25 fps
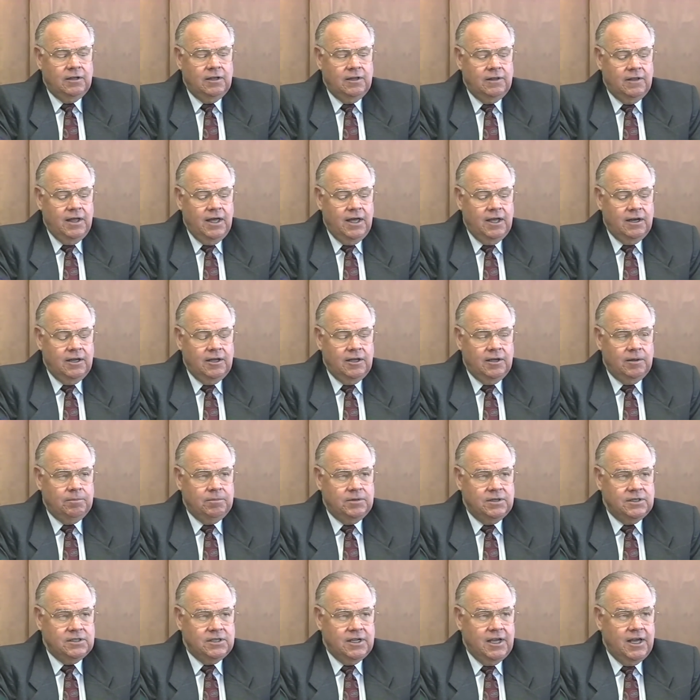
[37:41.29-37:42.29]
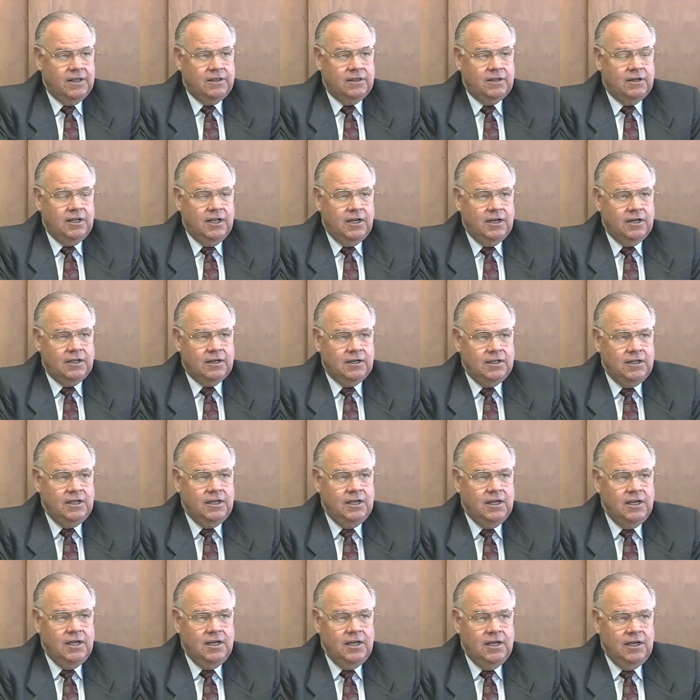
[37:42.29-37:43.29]
And that helped us athletically,
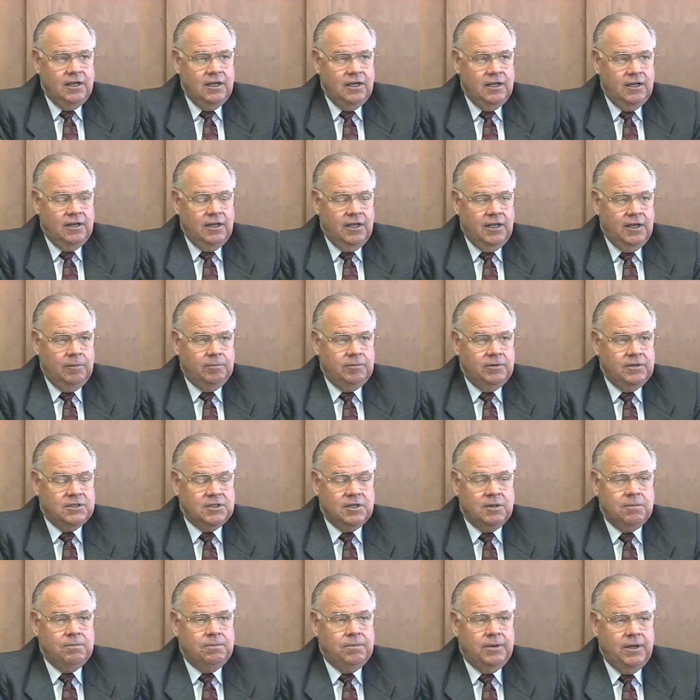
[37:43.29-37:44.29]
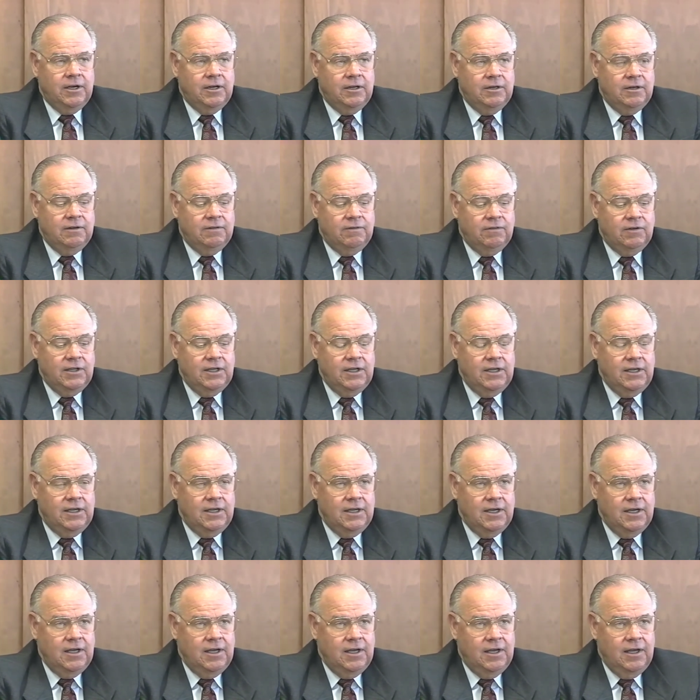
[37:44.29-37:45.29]
it helped us competitively,
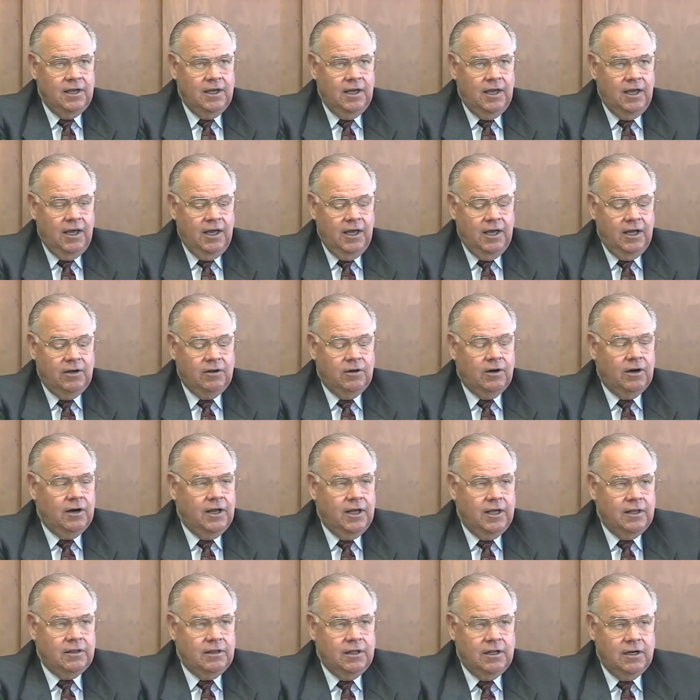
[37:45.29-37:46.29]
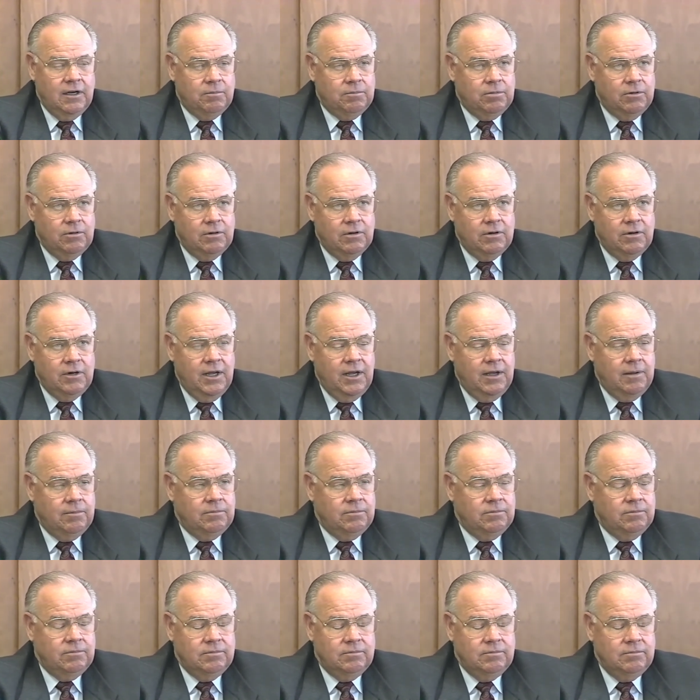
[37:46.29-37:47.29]
and our athletic
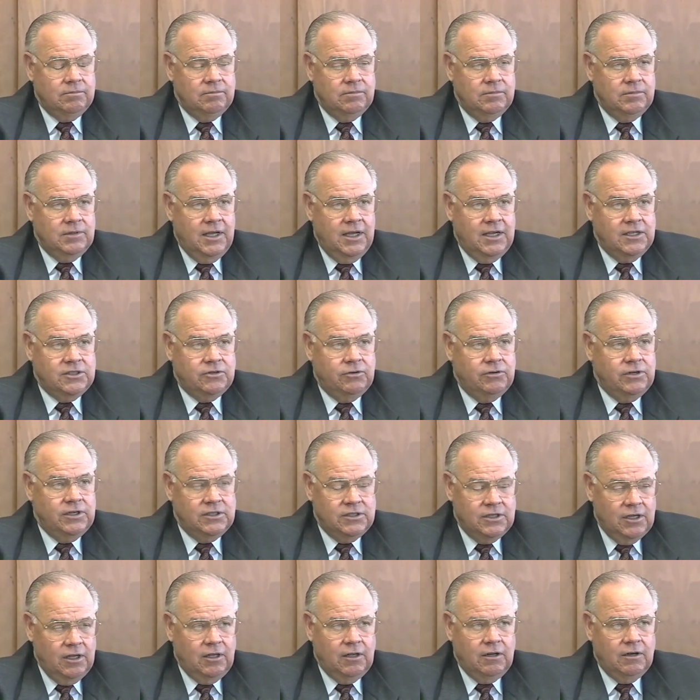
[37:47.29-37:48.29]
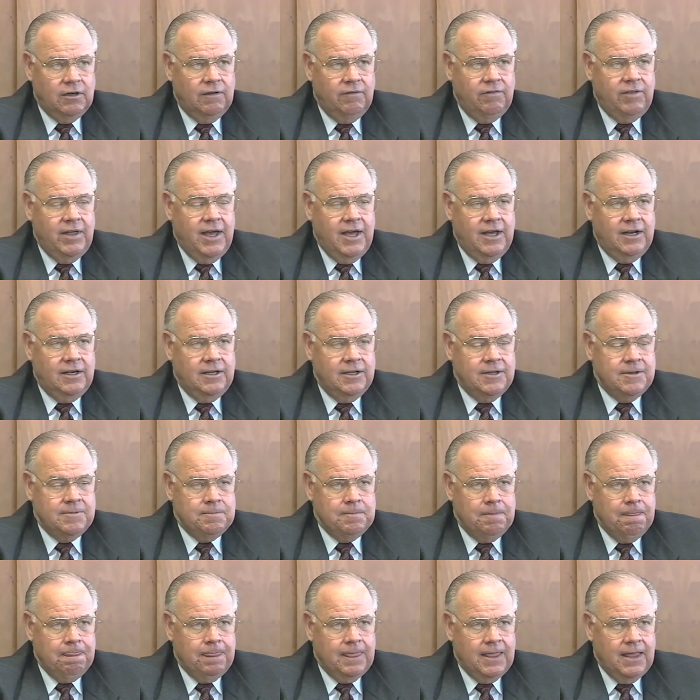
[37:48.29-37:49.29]
program, as a result of that
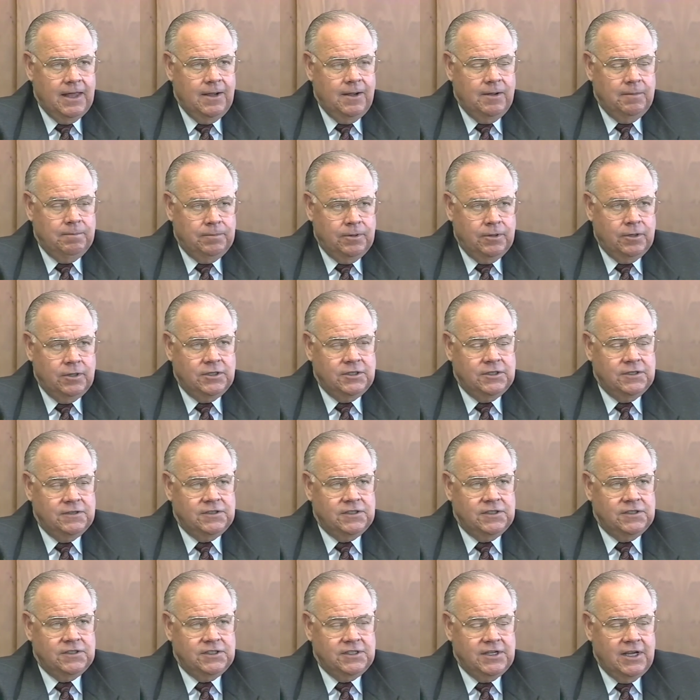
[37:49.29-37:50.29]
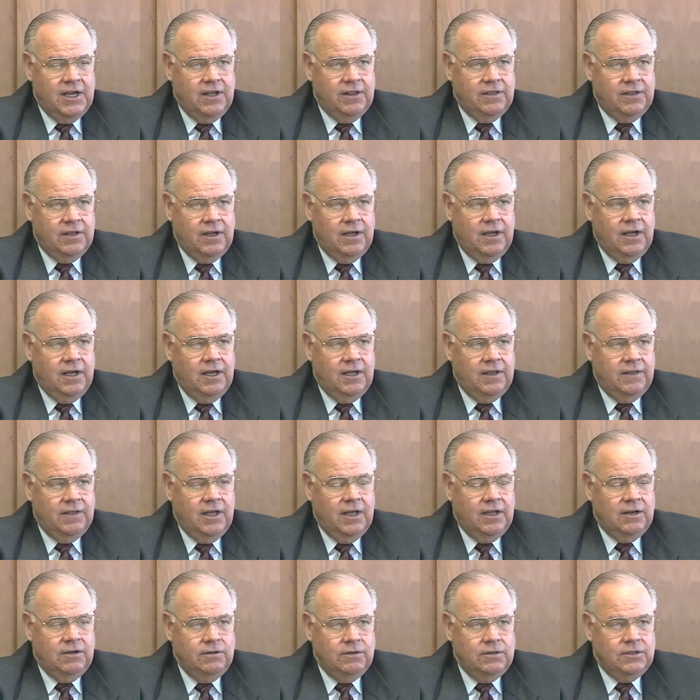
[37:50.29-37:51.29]
purchase of South High and
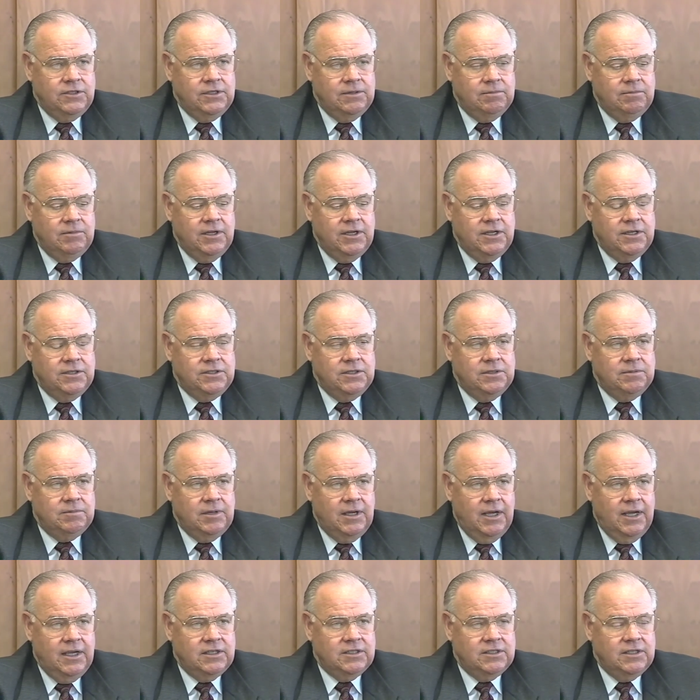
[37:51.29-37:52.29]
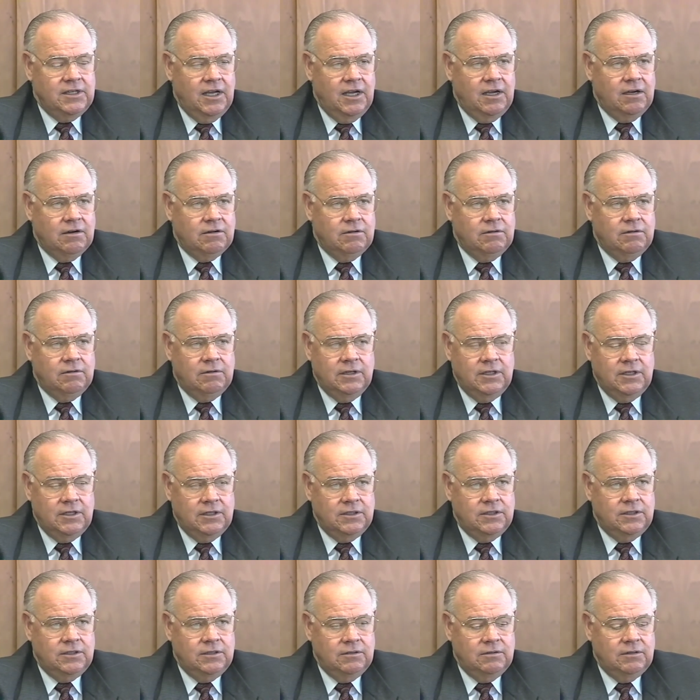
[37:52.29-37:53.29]
that new gymnasium, has now grown
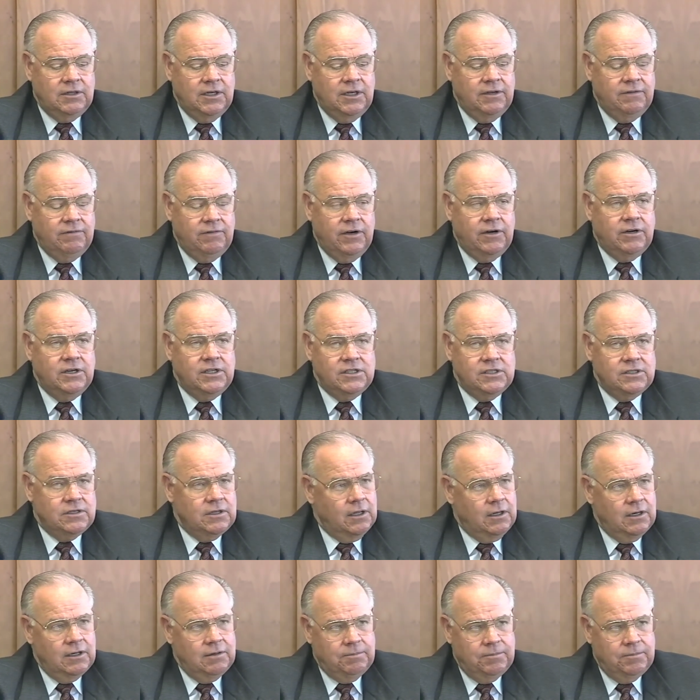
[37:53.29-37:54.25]
into a very solid